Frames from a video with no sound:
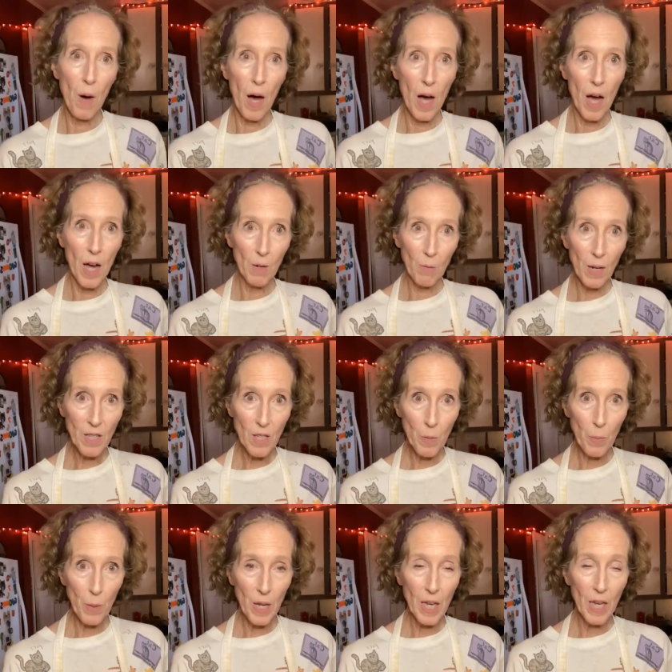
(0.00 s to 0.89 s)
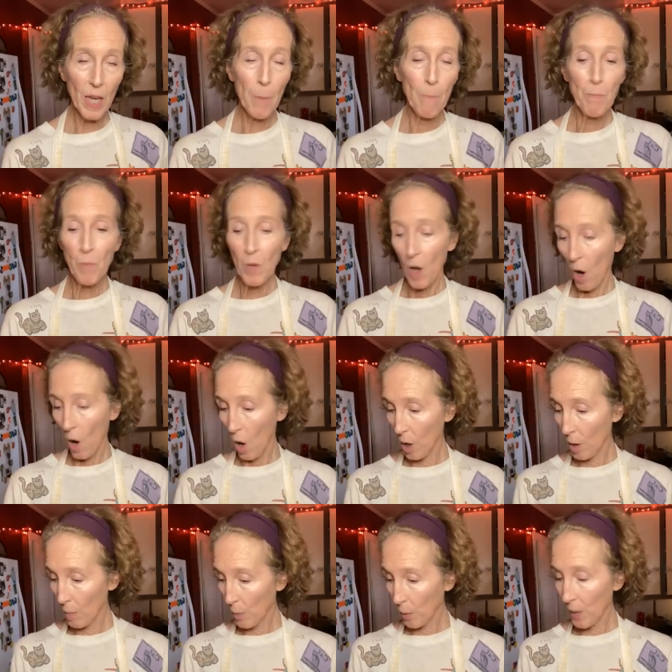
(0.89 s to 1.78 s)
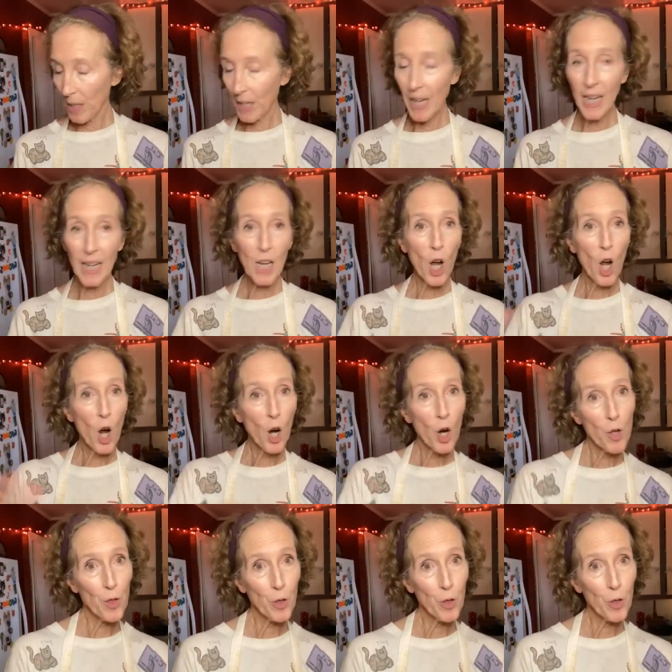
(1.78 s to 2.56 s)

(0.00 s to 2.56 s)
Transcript: my recipe are bringing